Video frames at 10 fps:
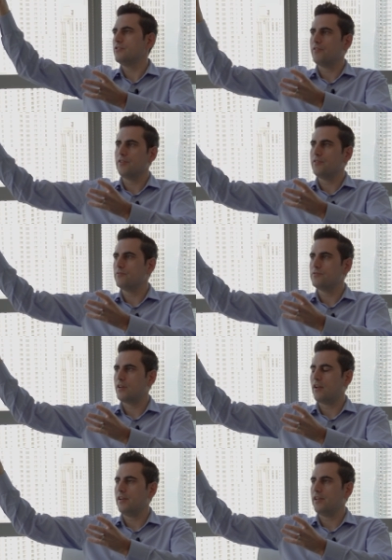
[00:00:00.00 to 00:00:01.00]
show you
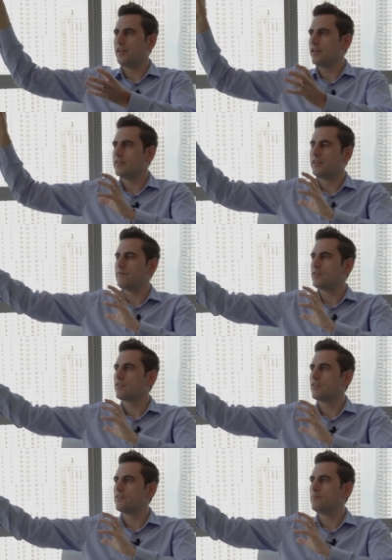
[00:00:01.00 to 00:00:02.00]
suddenly a
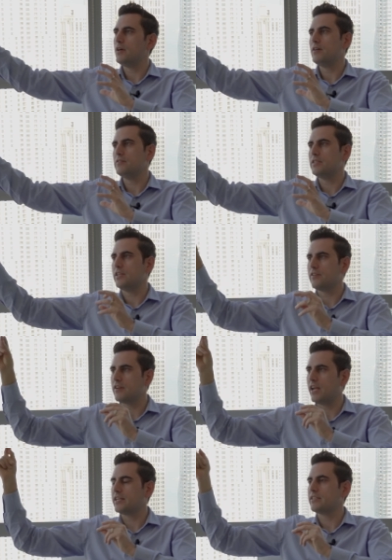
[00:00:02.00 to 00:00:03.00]
different curveball and then yeah.
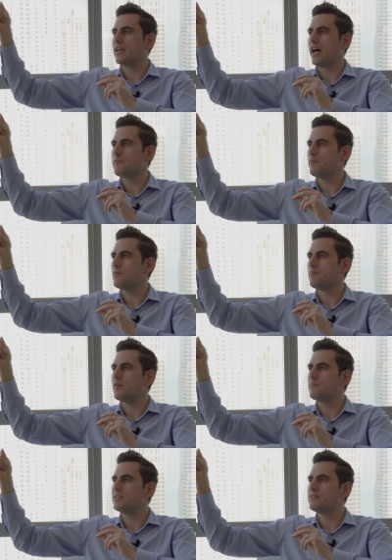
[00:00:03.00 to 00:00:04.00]
you're like the light bulb
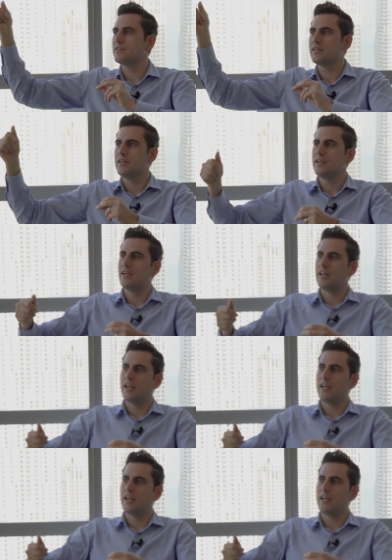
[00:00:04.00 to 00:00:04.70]
moment. Yeah.